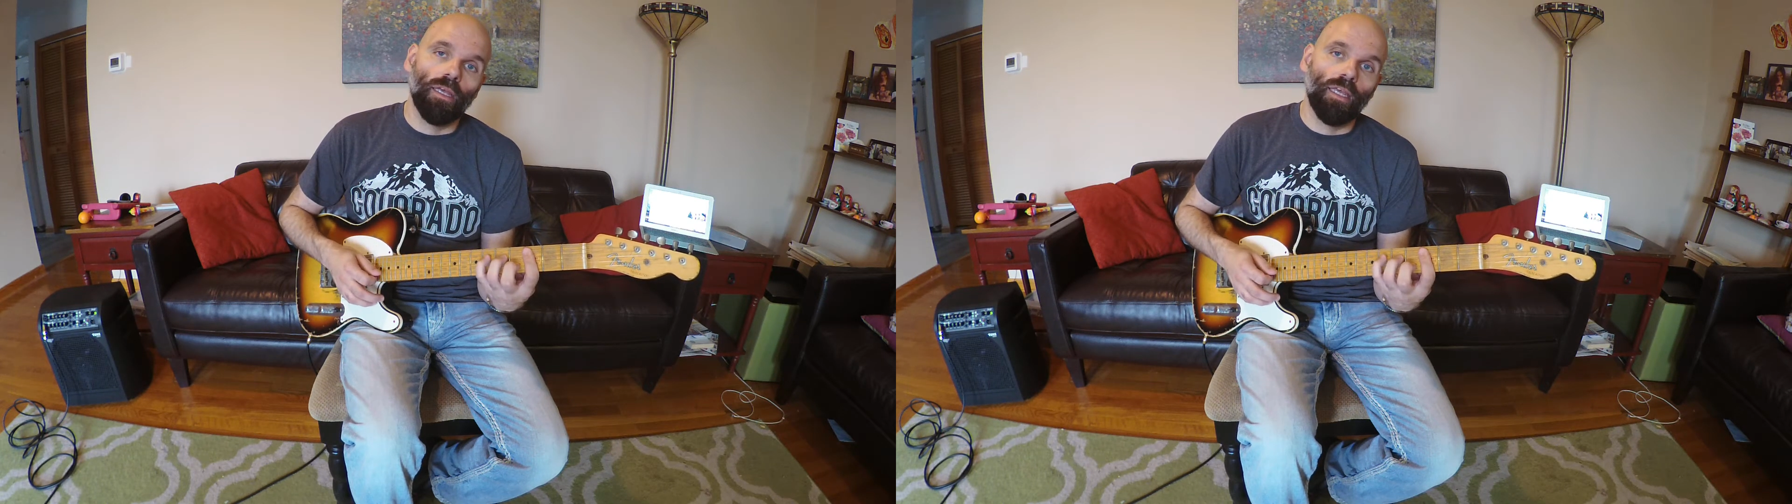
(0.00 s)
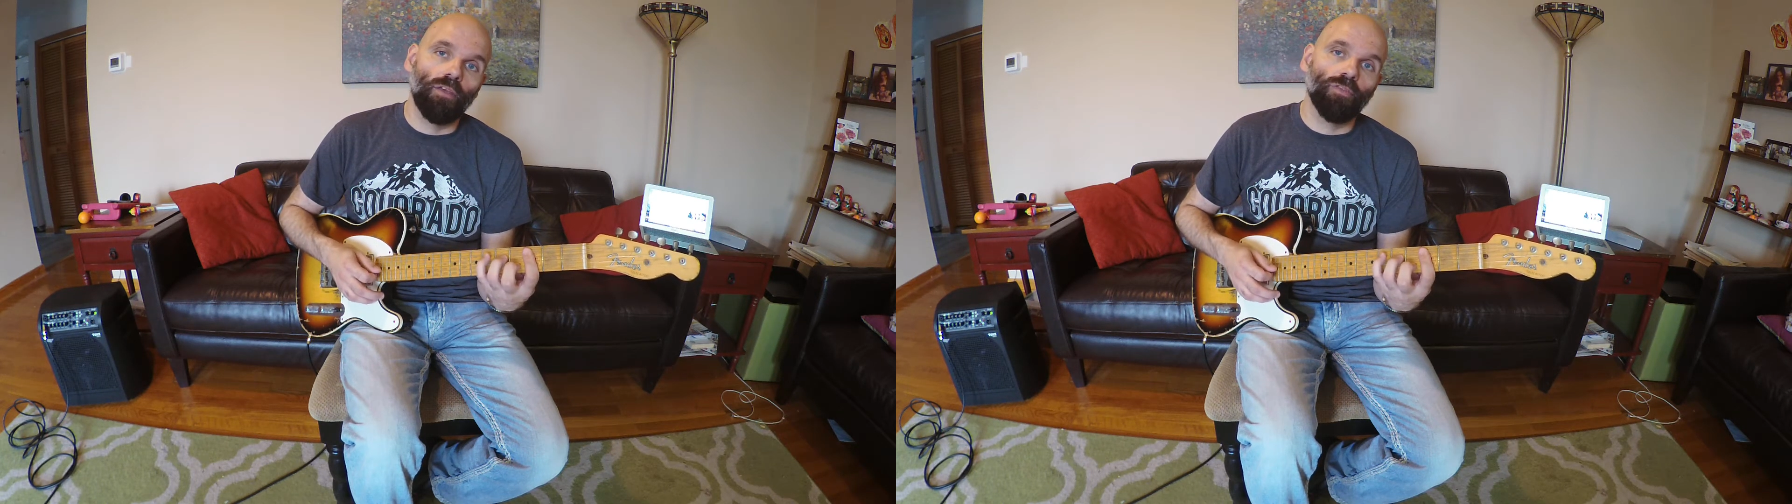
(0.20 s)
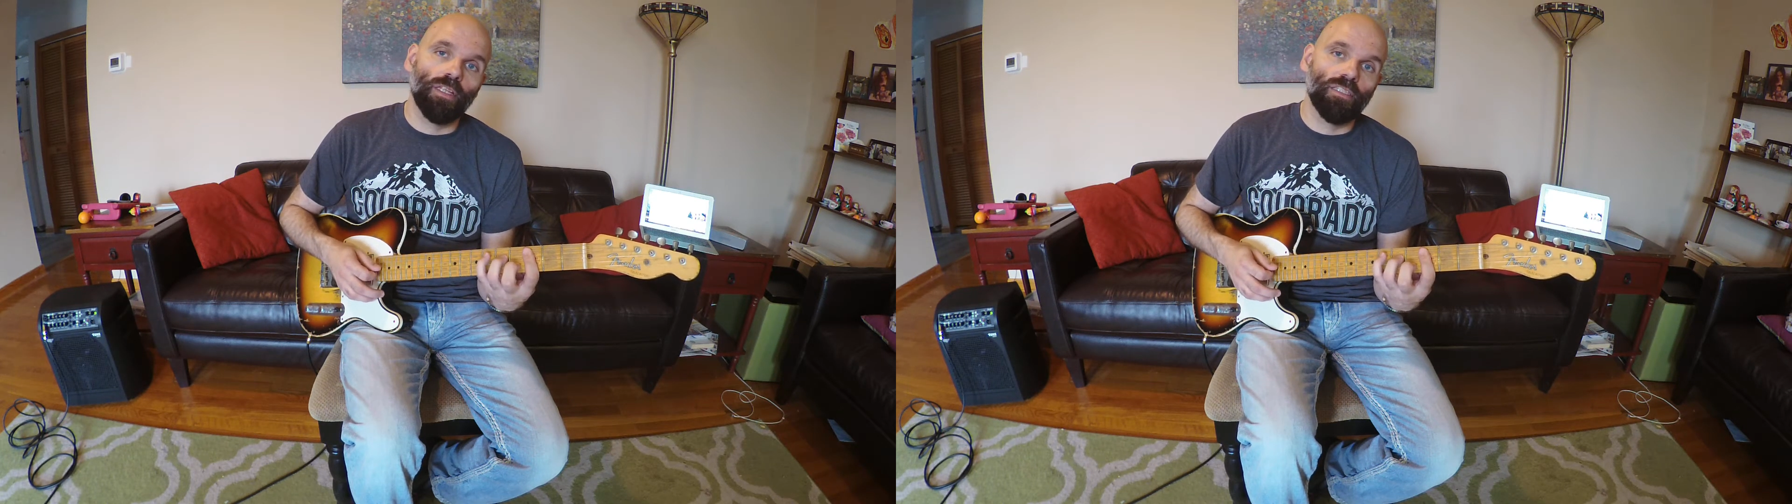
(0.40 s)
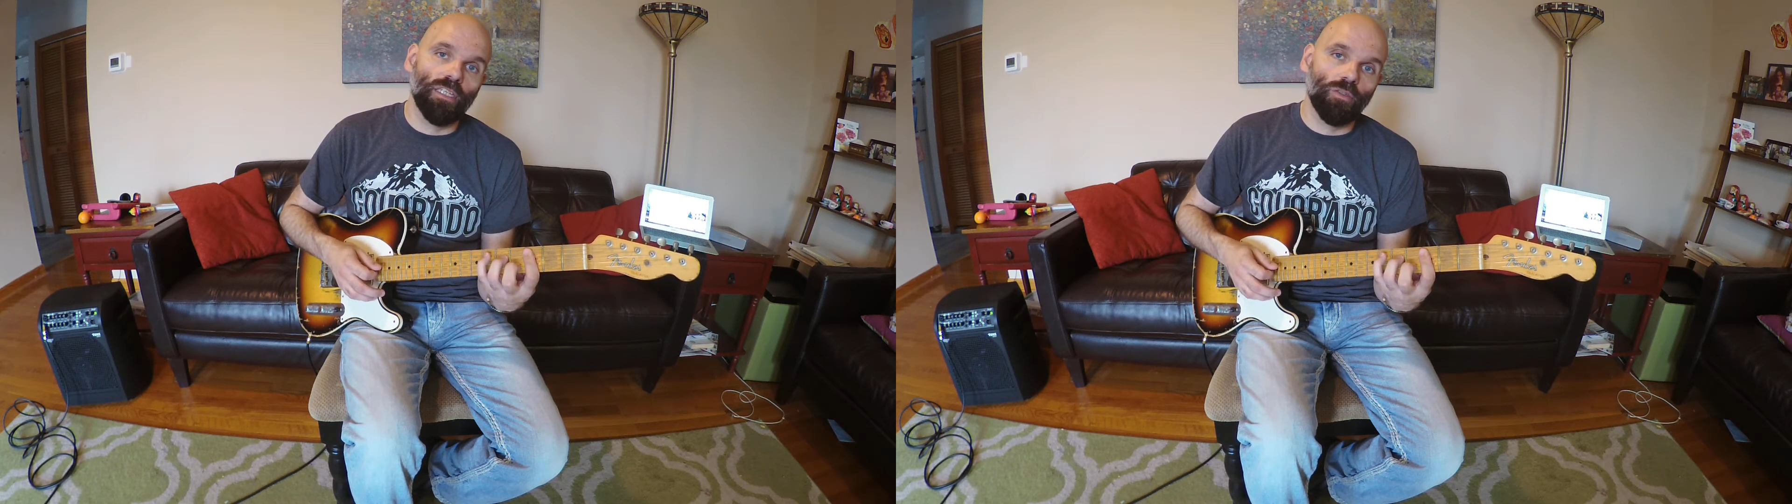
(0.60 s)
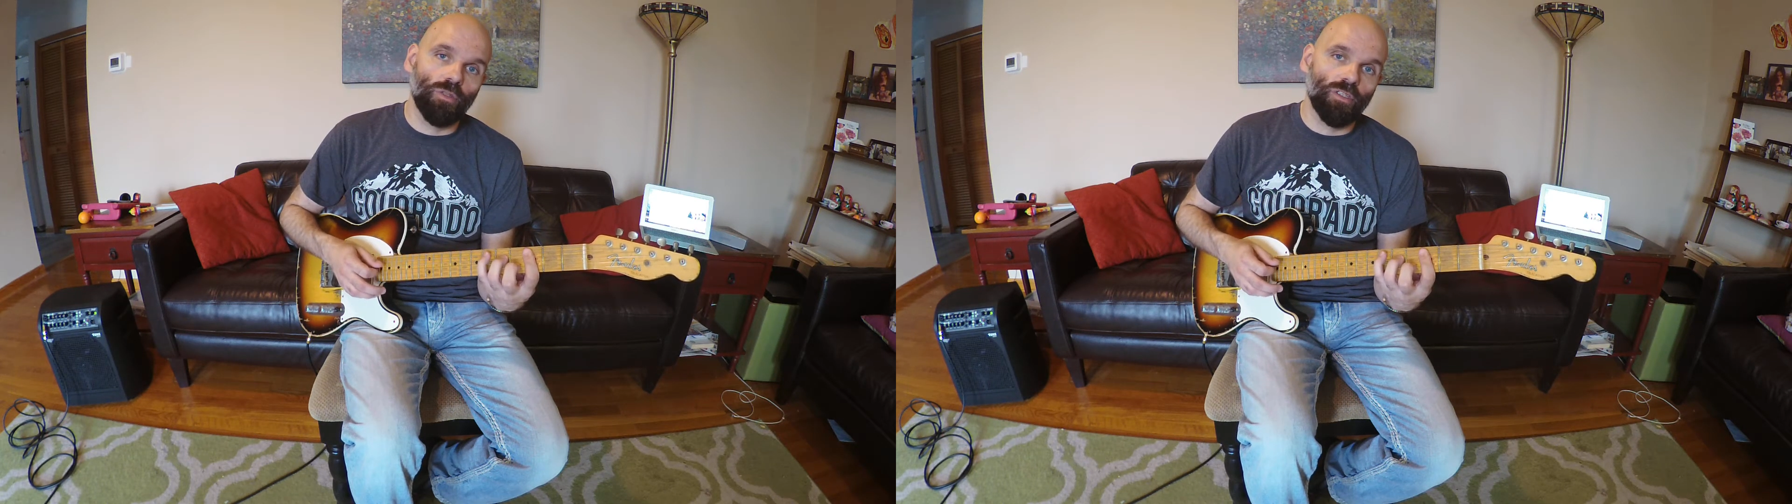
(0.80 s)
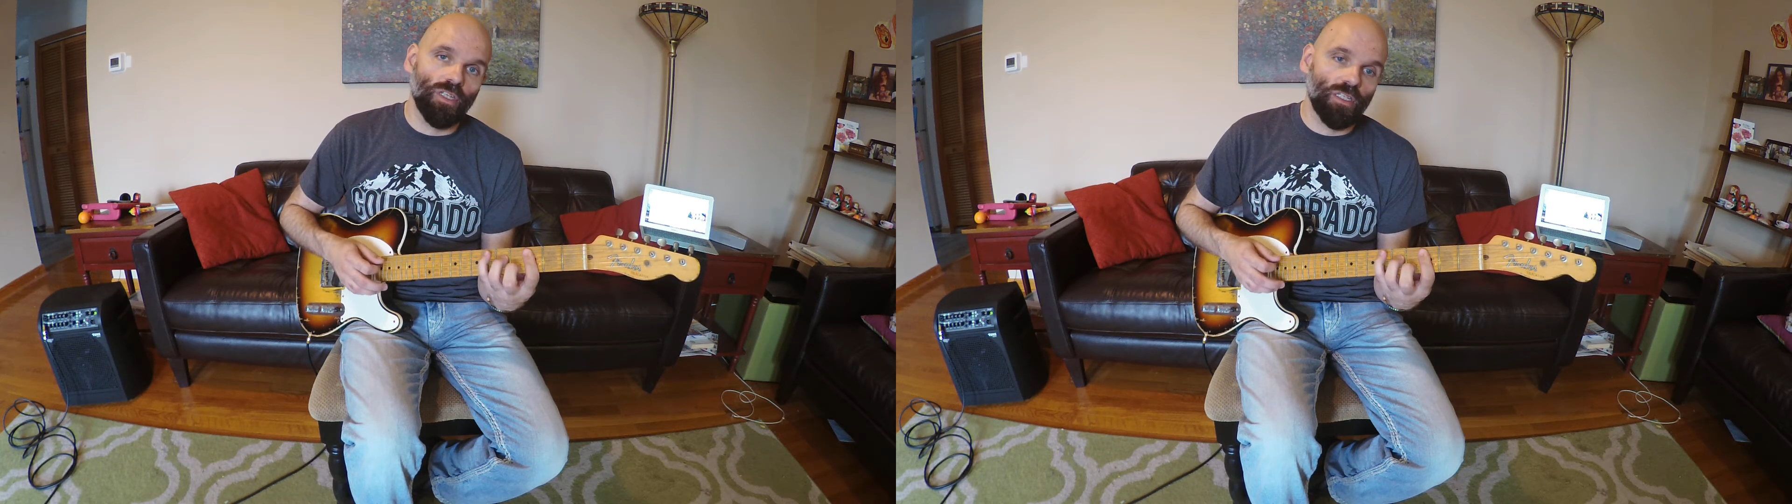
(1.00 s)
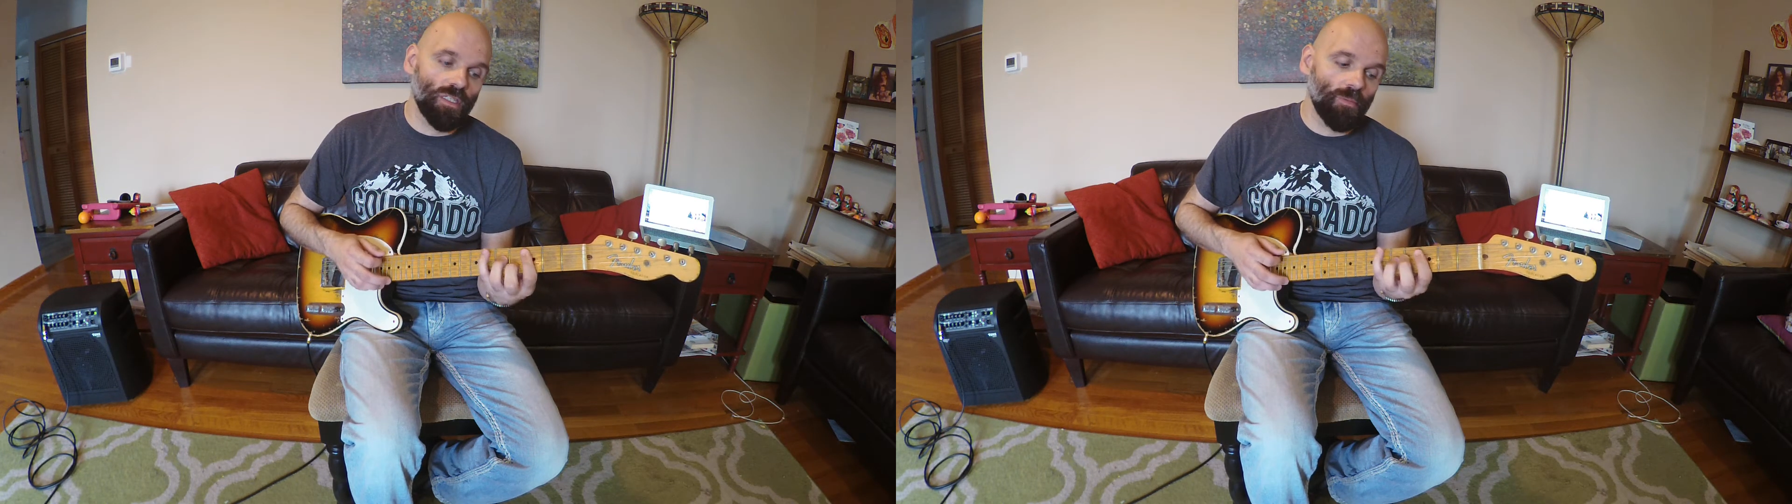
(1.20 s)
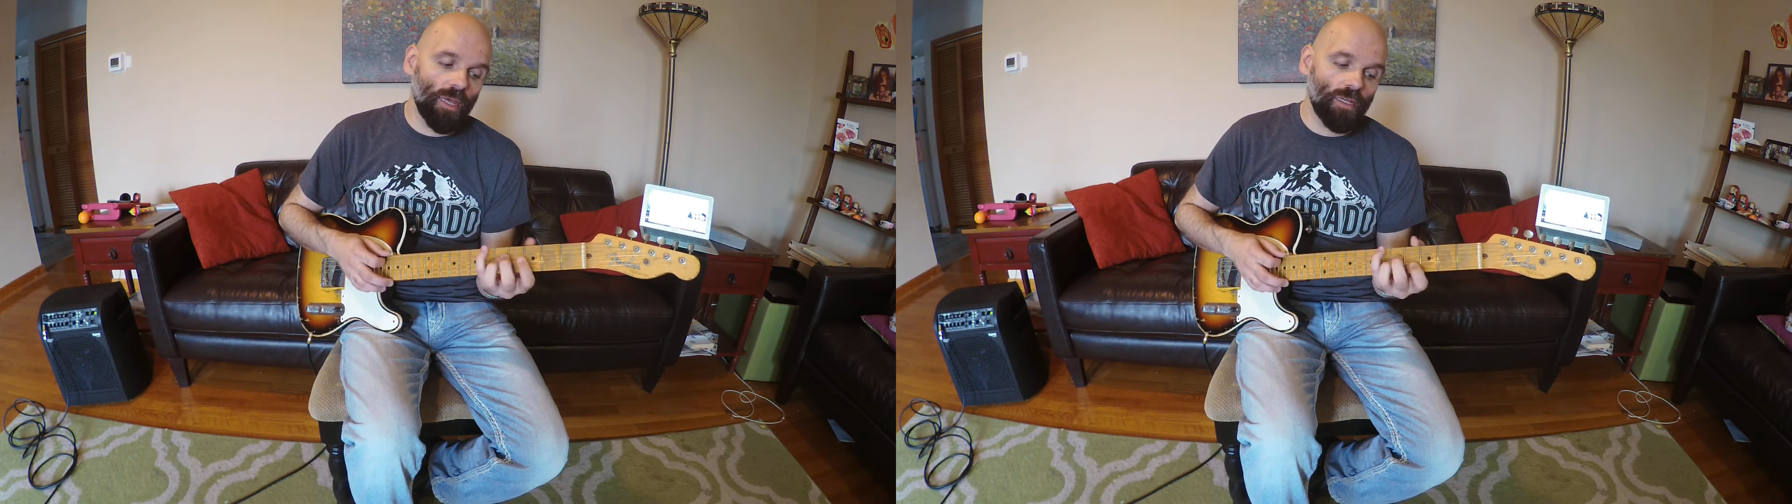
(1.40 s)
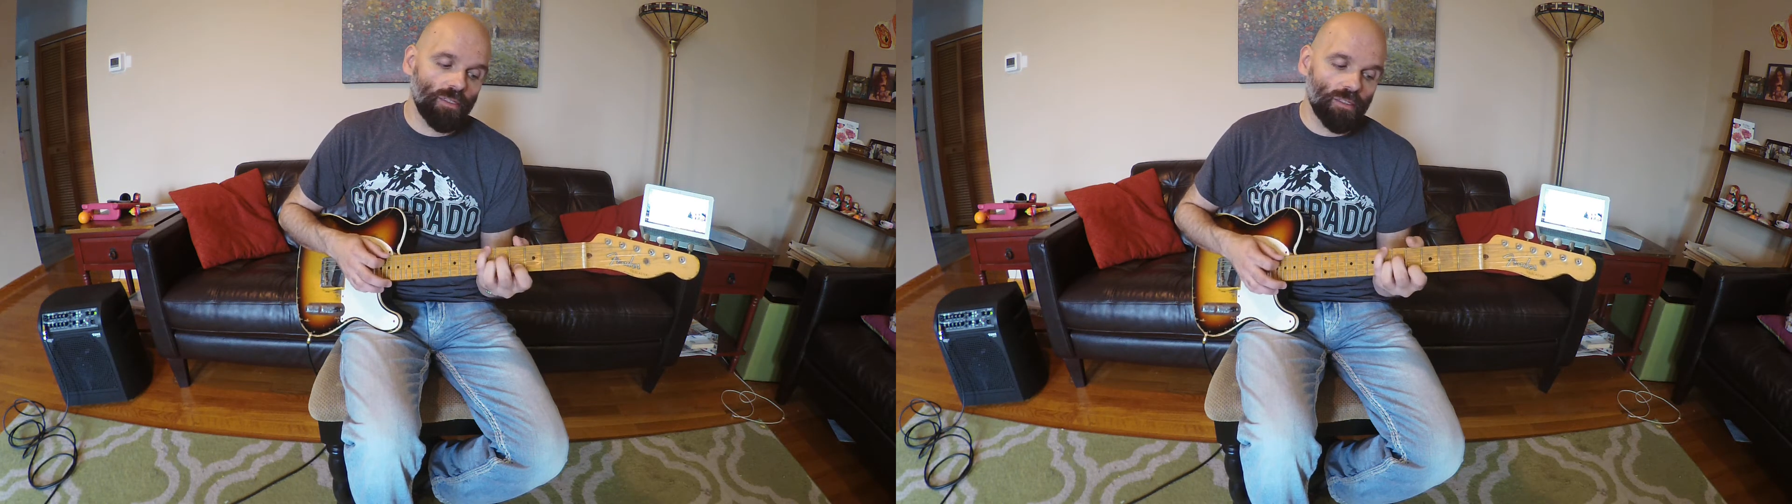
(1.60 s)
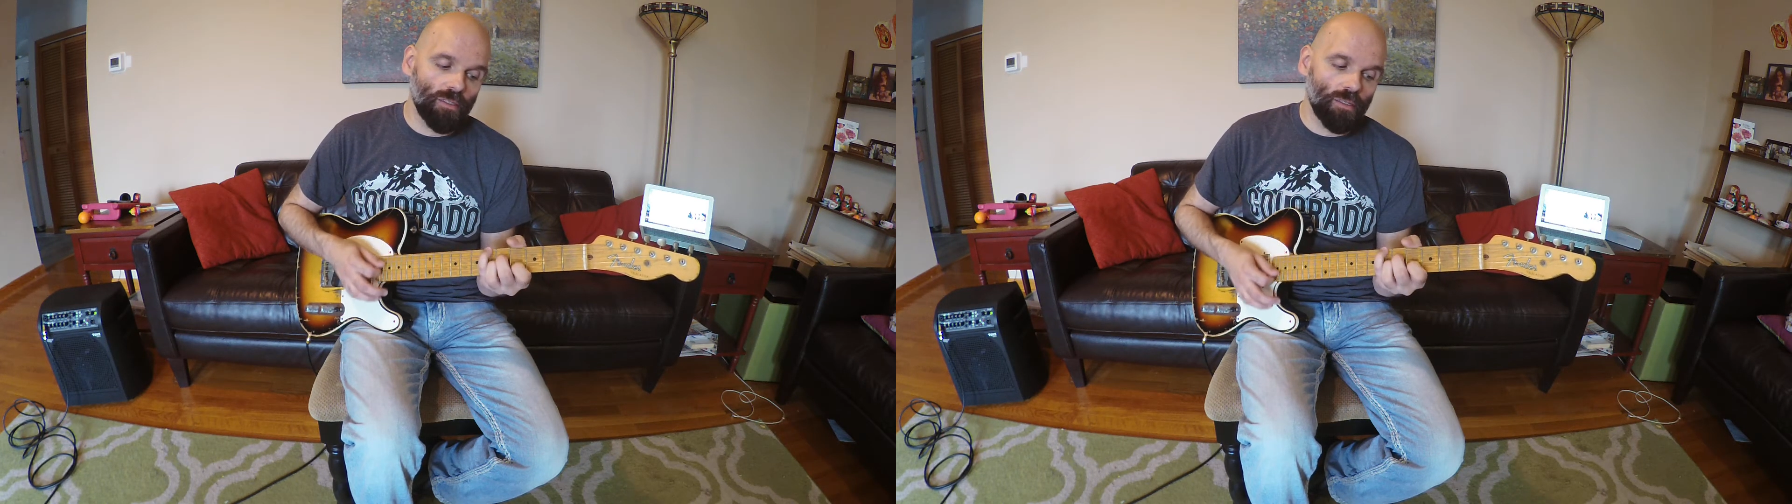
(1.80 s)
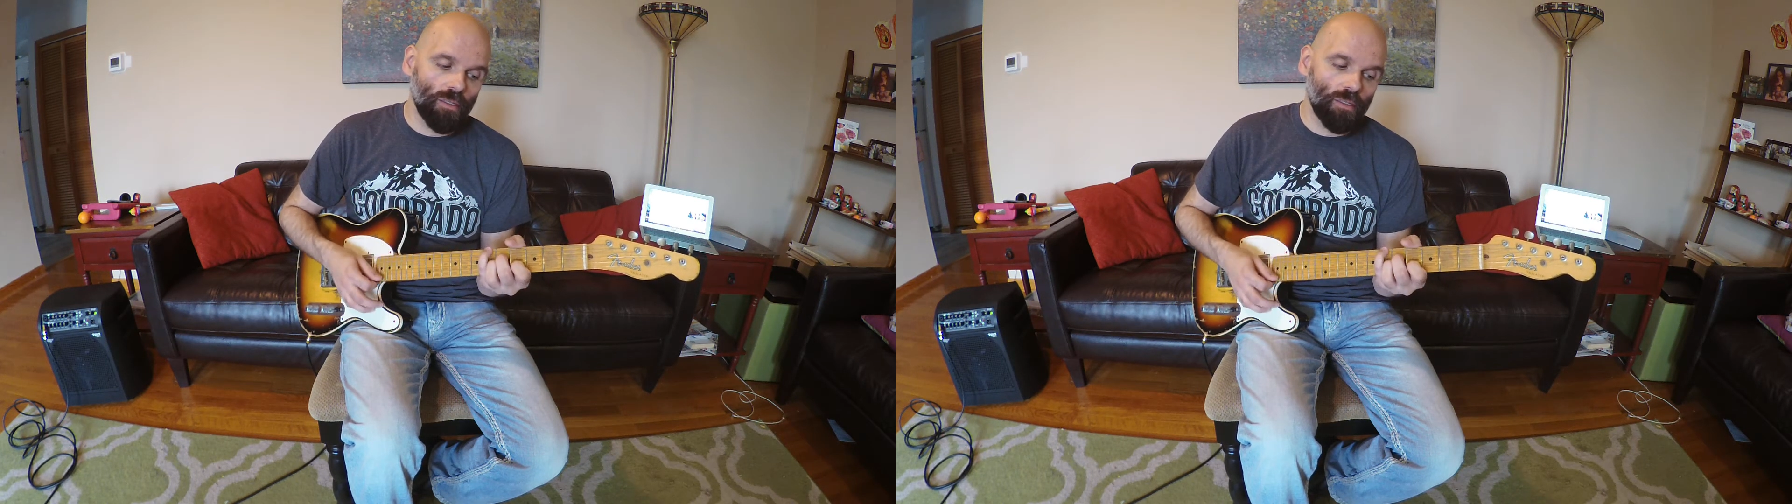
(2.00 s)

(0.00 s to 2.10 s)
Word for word: E flat six with the six in the bass,